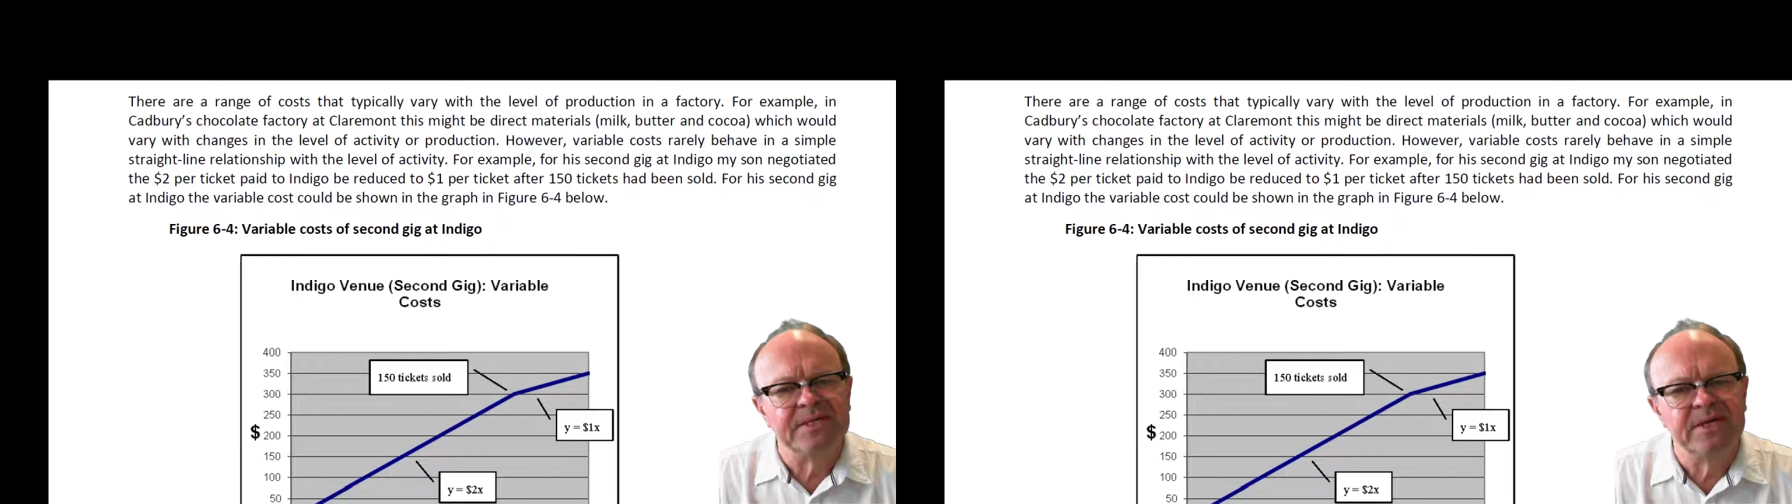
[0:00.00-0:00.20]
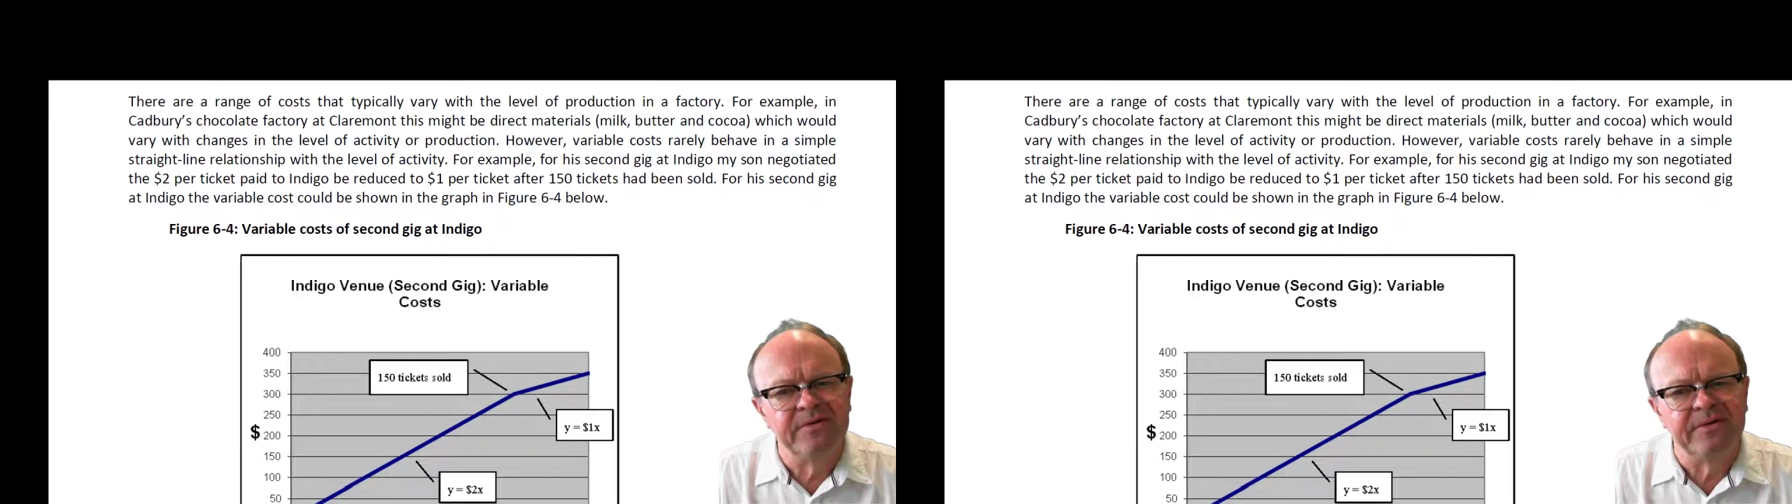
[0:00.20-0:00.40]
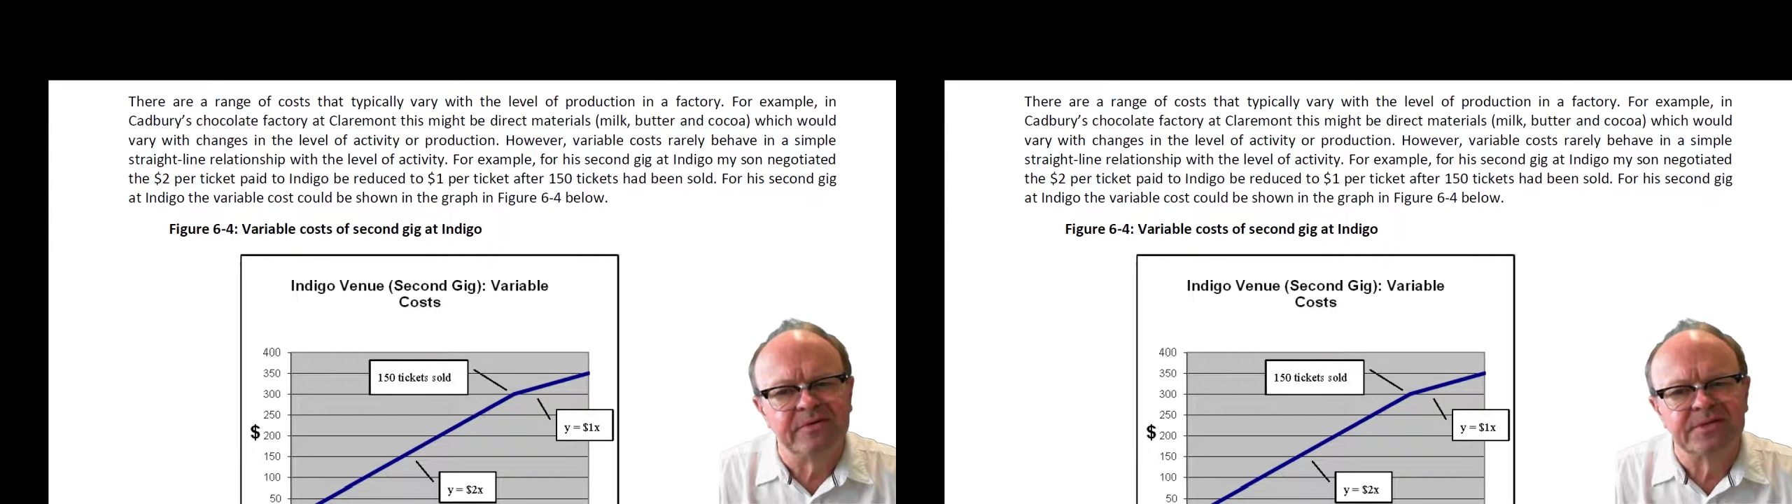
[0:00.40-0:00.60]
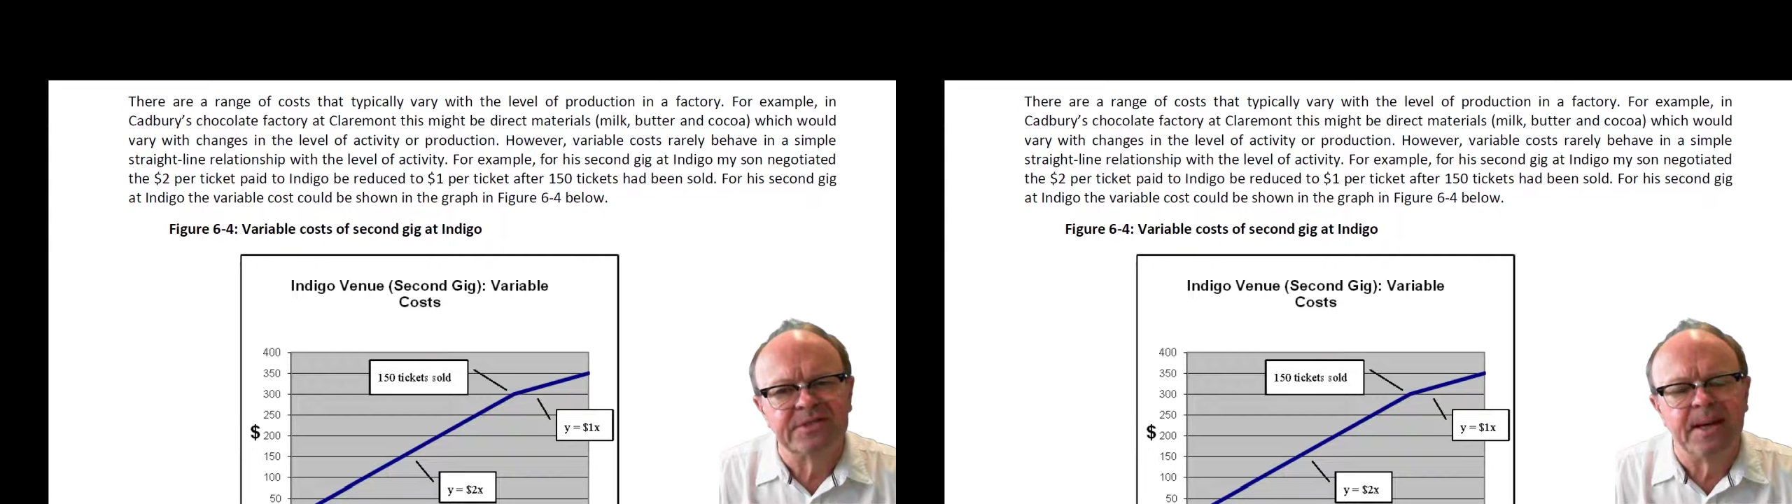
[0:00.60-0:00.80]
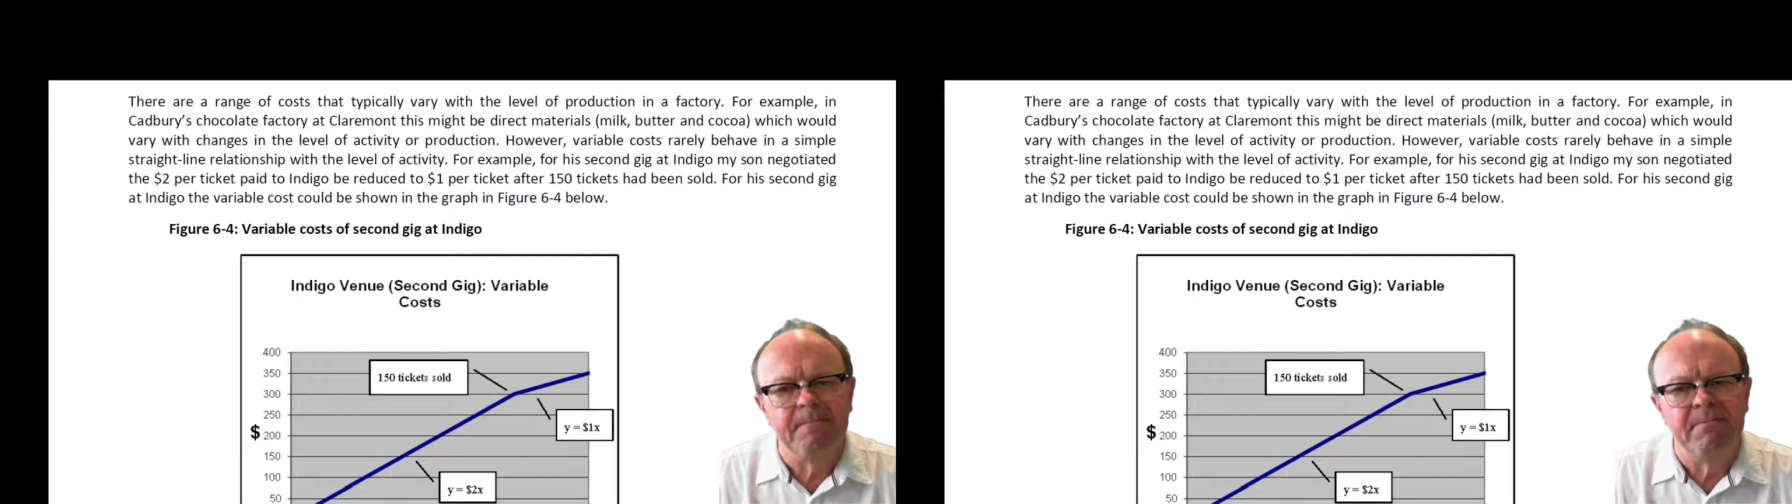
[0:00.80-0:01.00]

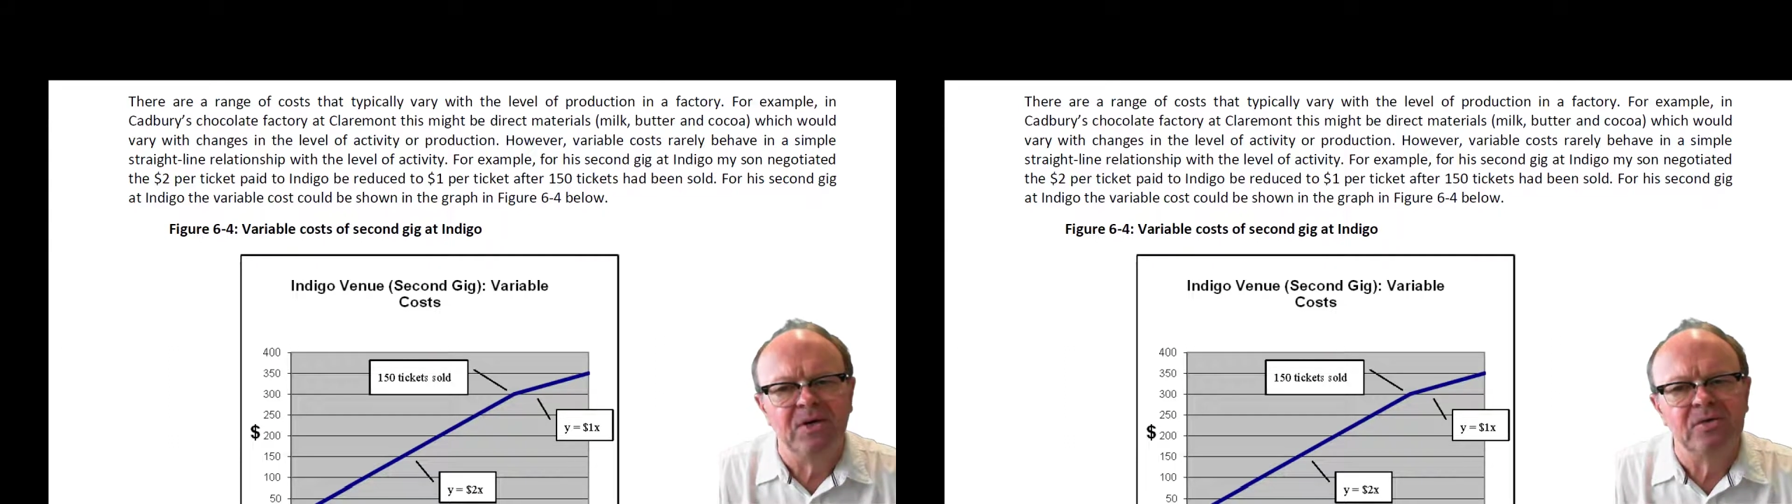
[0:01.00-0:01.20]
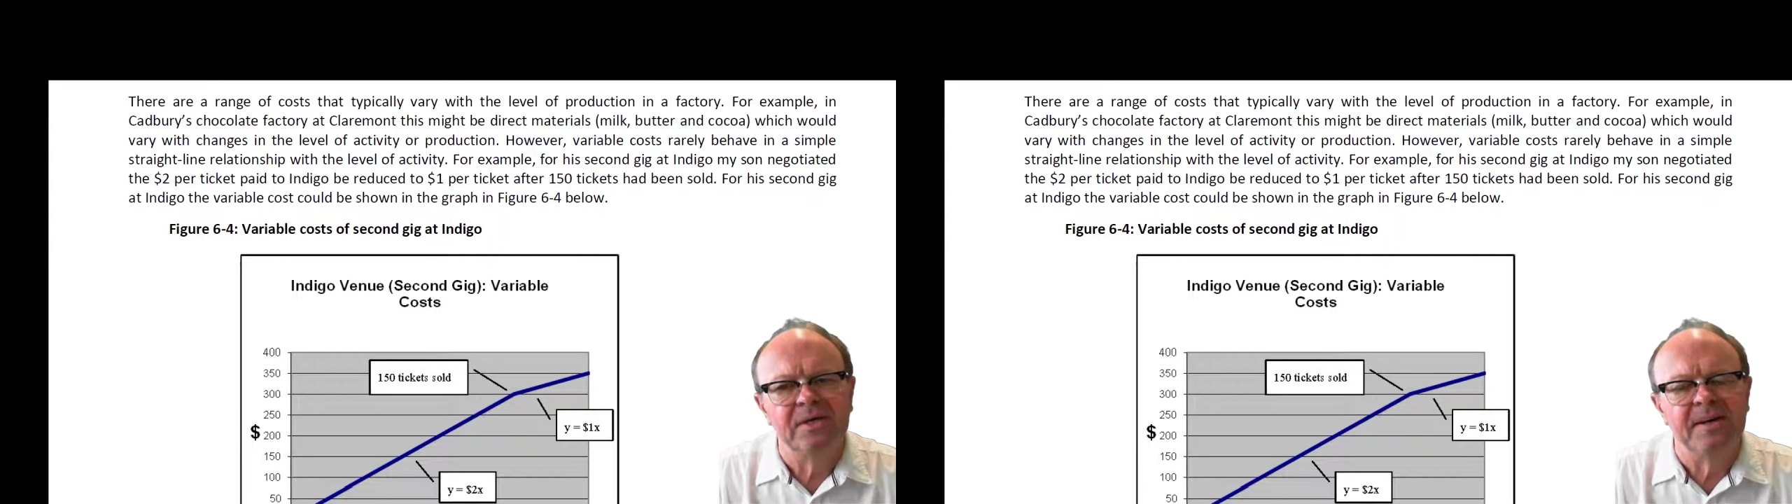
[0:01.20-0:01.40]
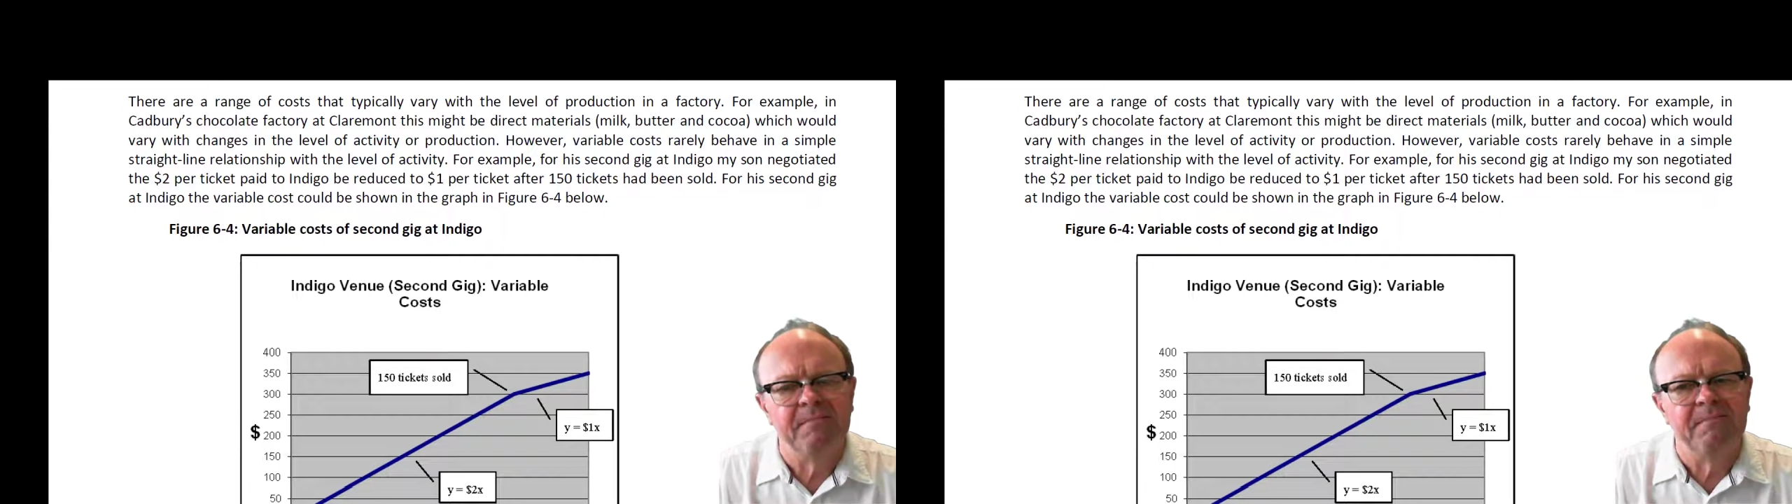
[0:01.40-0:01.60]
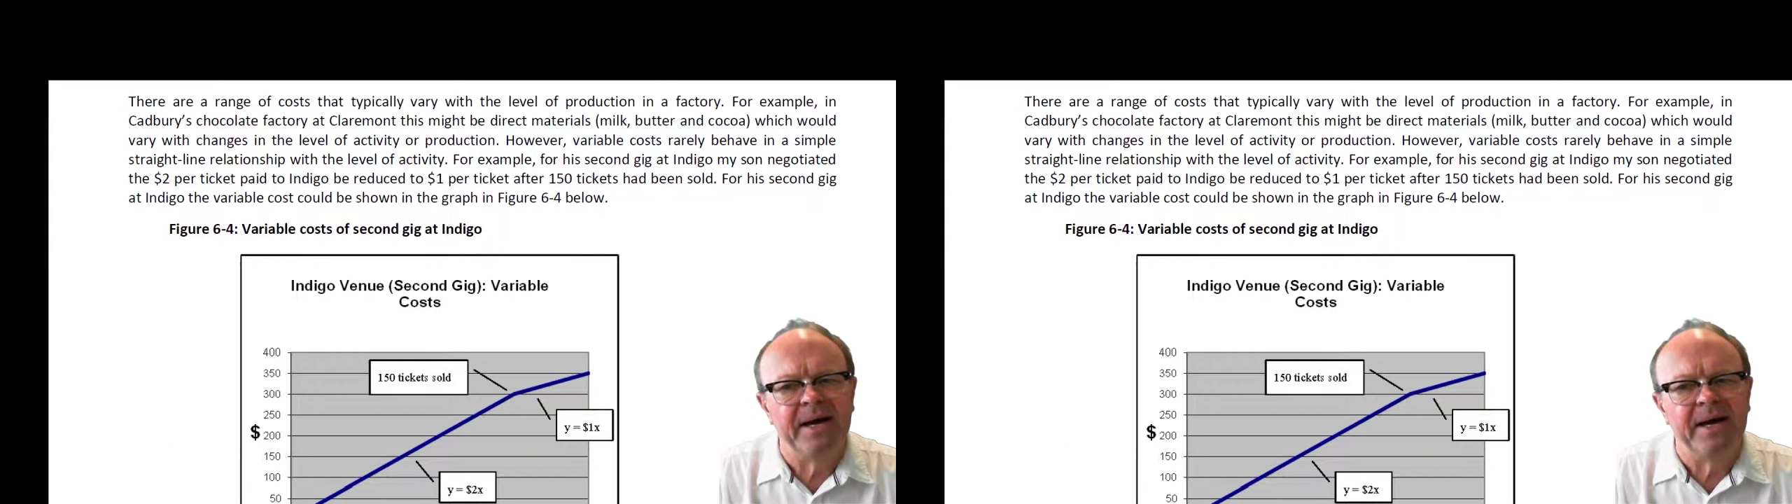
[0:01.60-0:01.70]
materials, milk,